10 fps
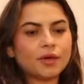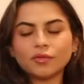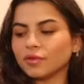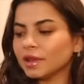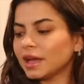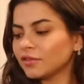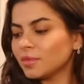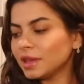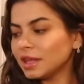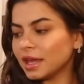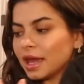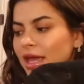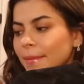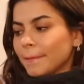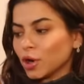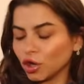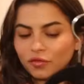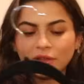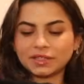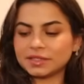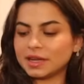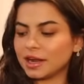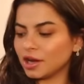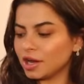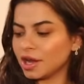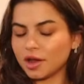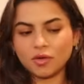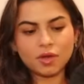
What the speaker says: It would really have to be the perfect scenario.